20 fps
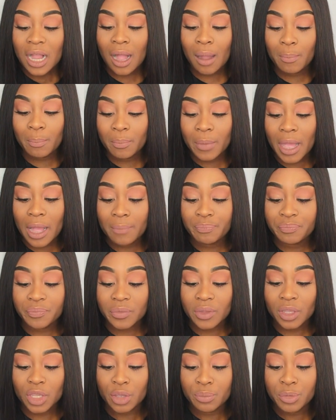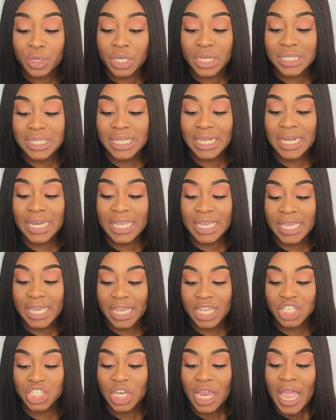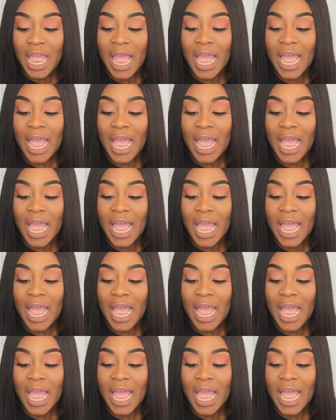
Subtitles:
community leakage,